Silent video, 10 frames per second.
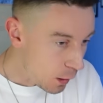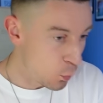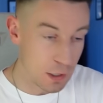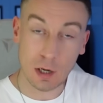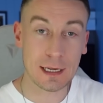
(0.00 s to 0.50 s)

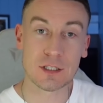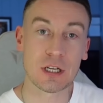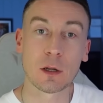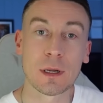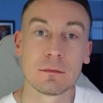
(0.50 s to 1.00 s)
We got
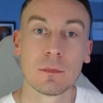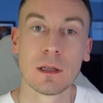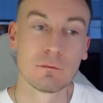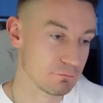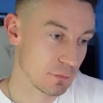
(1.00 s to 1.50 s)
Cancelo in
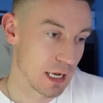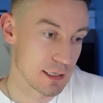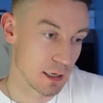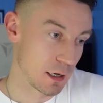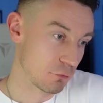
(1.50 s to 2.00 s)

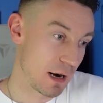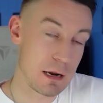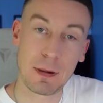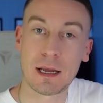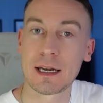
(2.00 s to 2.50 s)
as a
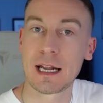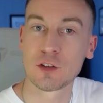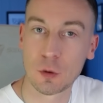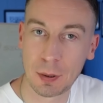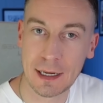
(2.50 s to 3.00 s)
right back and he
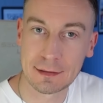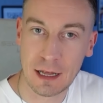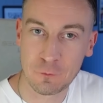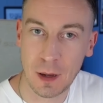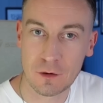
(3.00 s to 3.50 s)
ended up playing
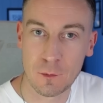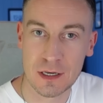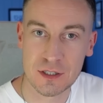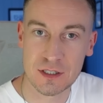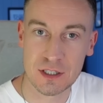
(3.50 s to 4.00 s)
left back for
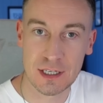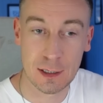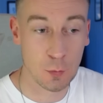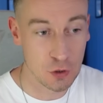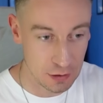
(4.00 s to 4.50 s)
Manchester City.
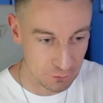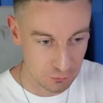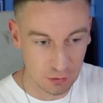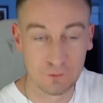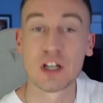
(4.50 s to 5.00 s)
We could have a
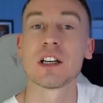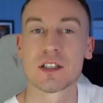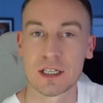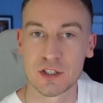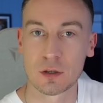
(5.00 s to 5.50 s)
reverse
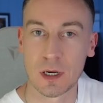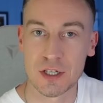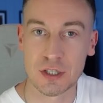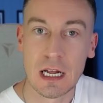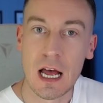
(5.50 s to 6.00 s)

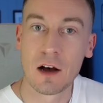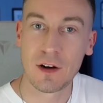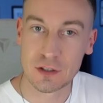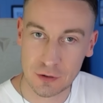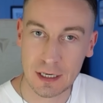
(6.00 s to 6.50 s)
situation of
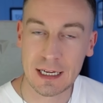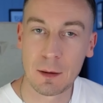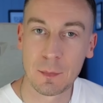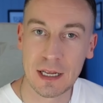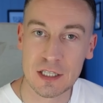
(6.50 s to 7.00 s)
Andrea
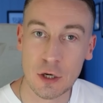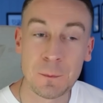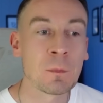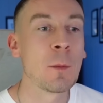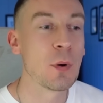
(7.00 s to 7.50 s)
Cambiasso,
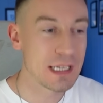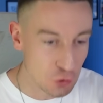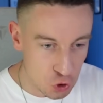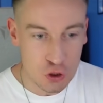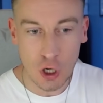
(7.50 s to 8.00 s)
but he
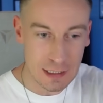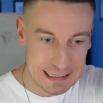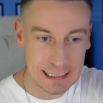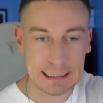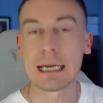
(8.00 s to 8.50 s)
does not
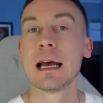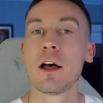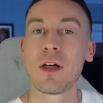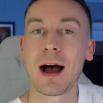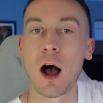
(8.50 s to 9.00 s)
tick
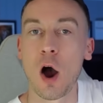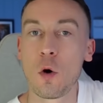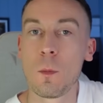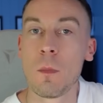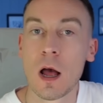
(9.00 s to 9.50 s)
that
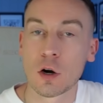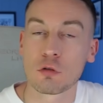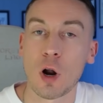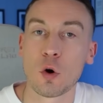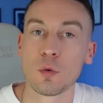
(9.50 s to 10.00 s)

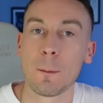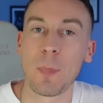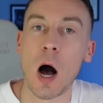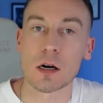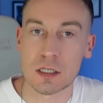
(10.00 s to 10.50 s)
homegrown
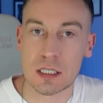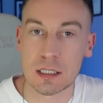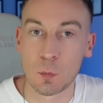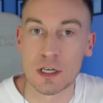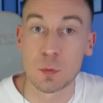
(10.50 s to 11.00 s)

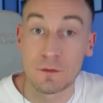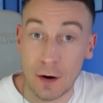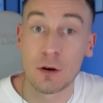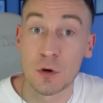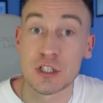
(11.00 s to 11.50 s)
box, which we
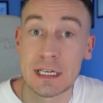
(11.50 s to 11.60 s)
very much